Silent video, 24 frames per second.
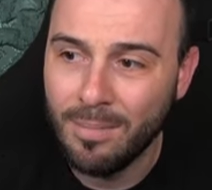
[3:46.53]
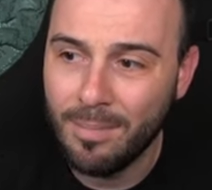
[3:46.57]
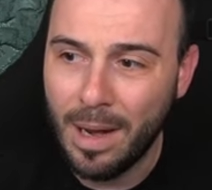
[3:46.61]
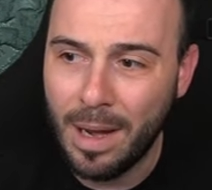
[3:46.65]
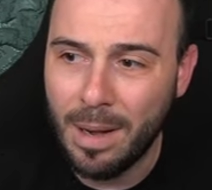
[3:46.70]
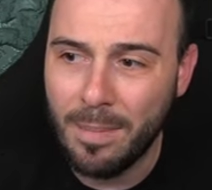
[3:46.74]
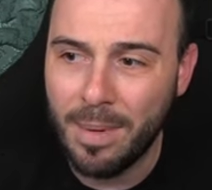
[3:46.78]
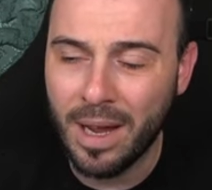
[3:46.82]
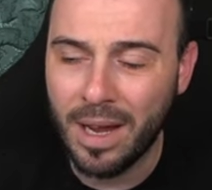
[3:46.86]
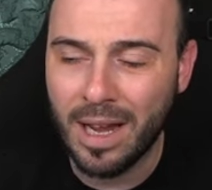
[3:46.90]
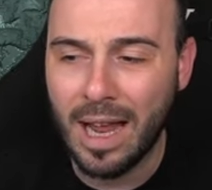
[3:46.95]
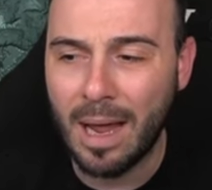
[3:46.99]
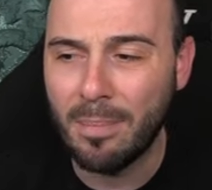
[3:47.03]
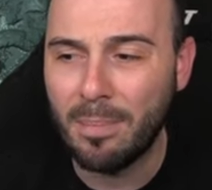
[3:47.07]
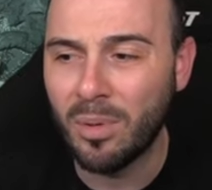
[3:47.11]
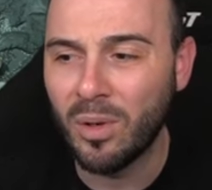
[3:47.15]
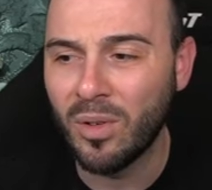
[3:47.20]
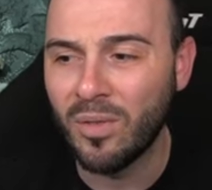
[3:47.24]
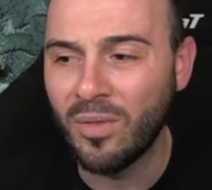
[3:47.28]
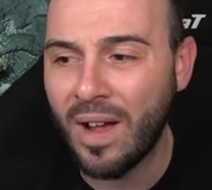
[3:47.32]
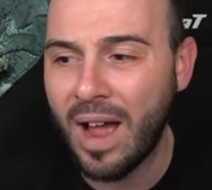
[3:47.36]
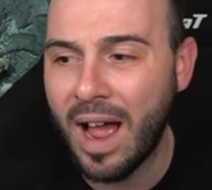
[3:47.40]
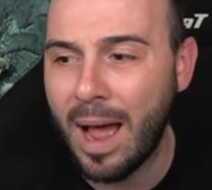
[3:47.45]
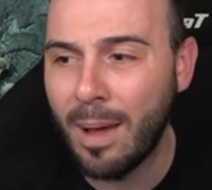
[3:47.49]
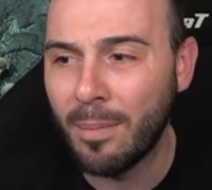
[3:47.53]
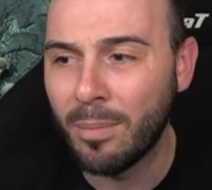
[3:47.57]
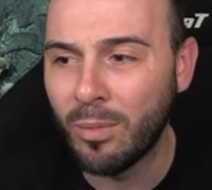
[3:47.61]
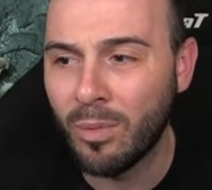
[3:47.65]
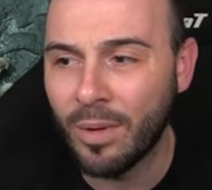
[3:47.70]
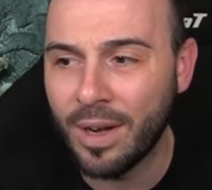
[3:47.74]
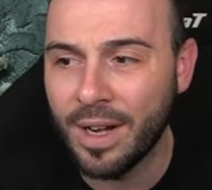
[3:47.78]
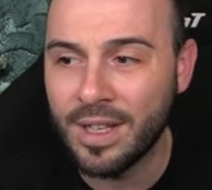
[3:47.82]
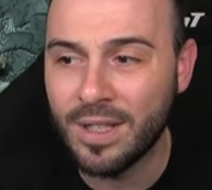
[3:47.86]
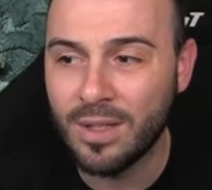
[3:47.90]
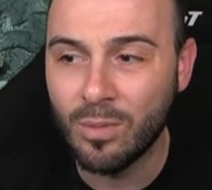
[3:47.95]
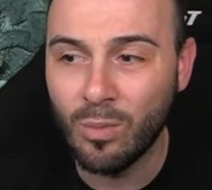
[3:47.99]
Maybe a couple of
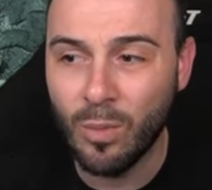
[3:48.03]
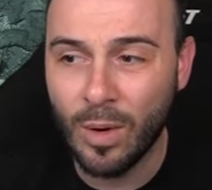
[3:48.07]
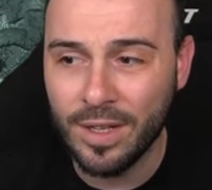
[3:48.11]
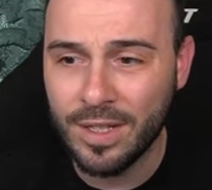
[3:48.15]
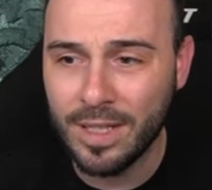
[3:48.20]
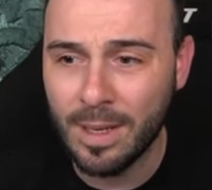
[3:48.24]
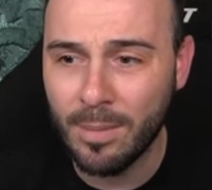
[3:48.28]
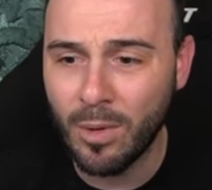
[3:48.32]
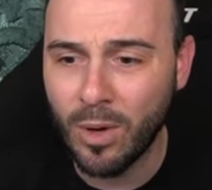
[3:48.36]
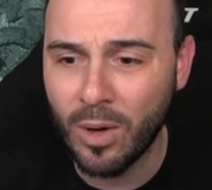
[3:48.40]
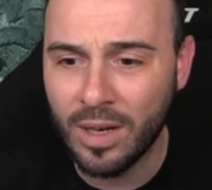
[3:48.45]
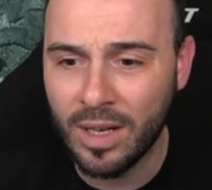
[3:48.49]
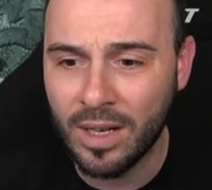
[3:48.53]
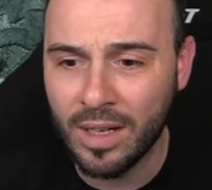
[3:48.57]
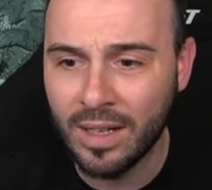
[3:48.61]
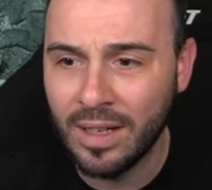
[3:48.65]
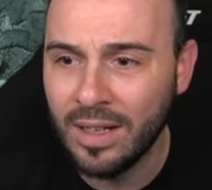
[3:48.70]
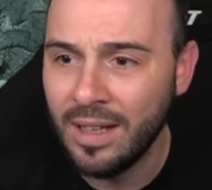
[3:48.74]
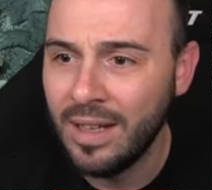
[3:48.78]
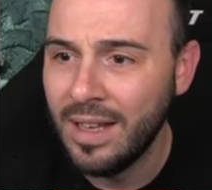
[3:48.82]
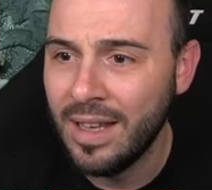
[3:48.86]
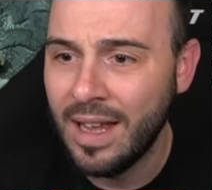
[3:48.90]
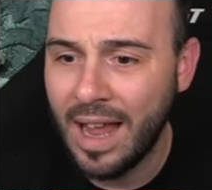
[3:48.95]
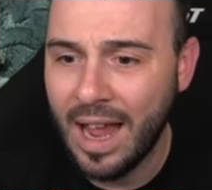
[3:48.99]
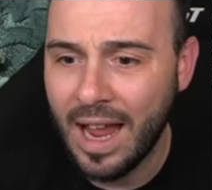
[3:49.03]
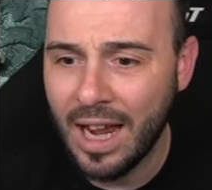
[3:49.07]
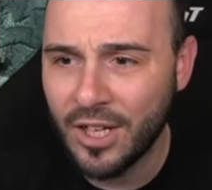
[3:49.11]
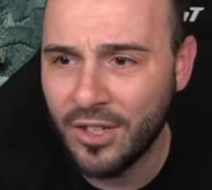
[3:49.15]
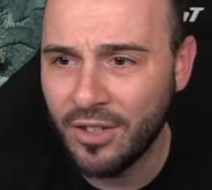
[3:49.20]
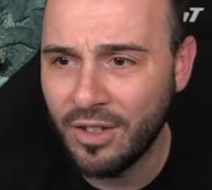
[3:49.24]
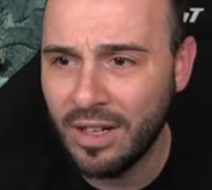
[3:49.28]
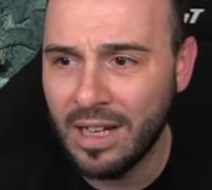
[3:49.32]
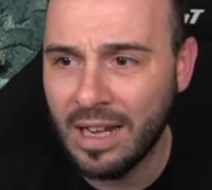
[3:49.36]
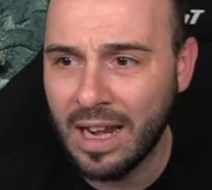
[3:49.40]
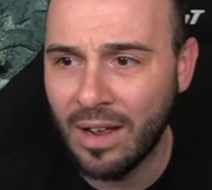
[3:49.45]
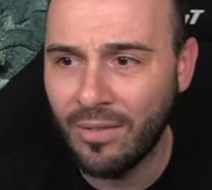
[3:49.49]
upgrades. Once I'm gonna
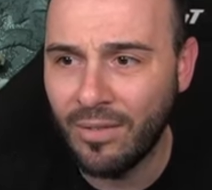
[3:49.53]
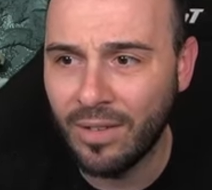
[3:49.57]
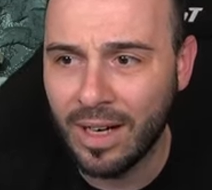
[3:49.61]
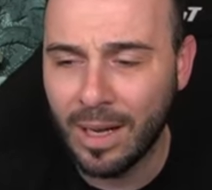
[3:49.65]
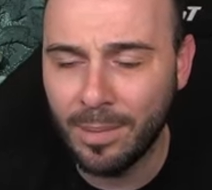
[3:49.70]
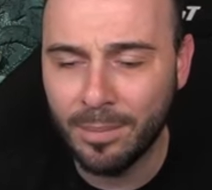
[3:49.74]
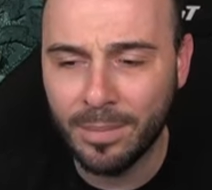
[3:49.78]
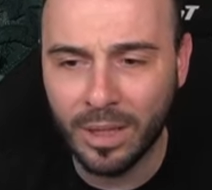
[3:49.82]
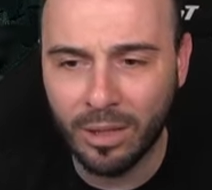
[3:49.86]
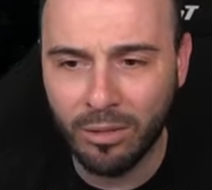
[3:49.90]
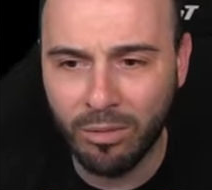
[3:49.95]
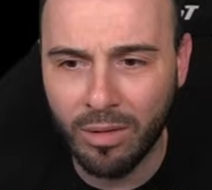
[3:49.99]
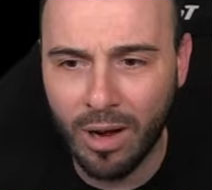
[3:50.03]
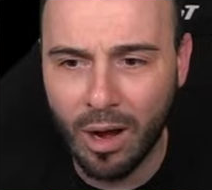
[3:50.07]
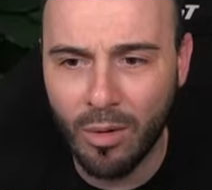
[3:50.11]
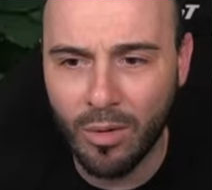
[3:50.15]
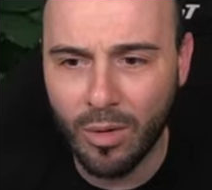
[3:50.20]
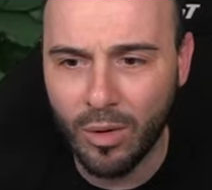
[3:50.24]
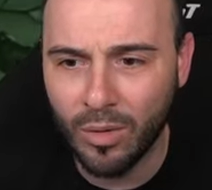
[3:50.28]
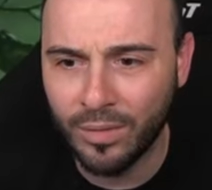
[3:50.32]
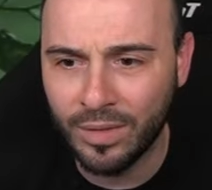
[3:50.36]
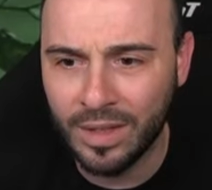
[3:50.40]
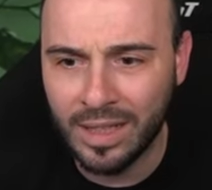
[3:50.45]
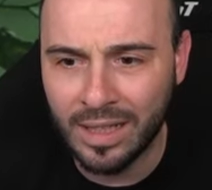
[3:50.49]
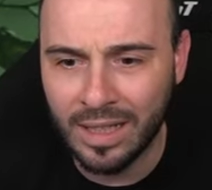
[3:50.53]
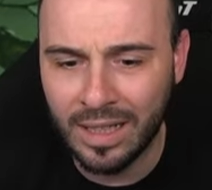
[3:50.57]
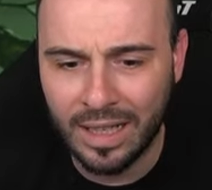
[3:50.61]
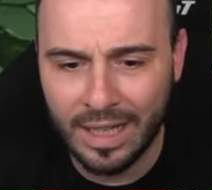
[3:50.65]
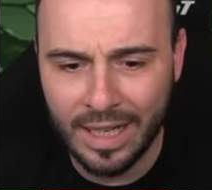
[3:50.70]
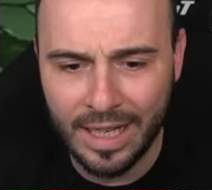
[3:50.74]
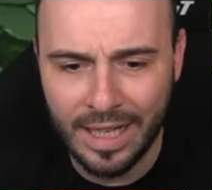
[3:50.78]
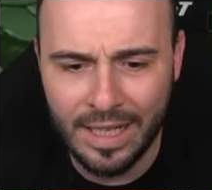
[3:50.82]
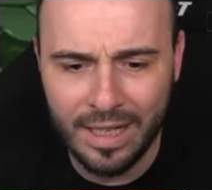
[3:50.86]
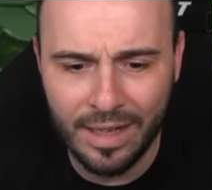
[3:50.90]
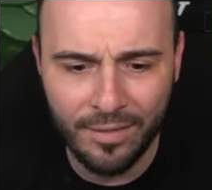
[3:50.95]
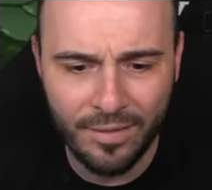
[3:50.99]
actually level up the Crown of the
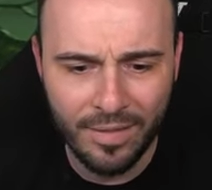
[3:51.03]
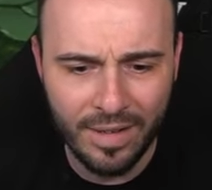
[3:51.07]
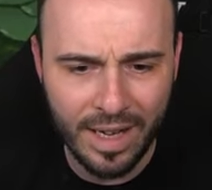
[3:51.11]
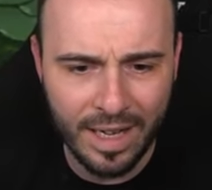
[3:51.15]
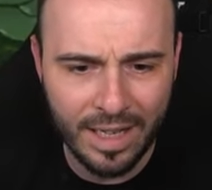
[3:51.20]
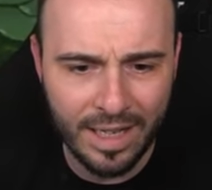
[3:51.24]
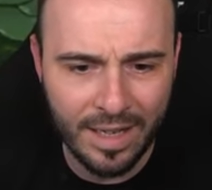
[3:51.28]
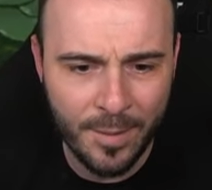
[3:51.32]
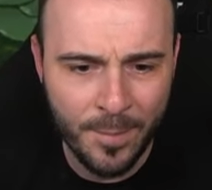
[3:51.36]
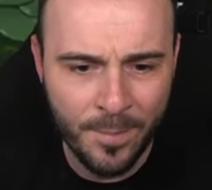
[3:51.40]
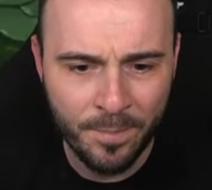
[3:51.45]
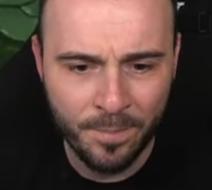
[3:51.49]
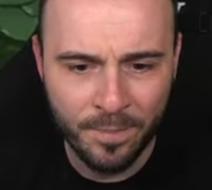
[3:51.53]
Unclean, I feel like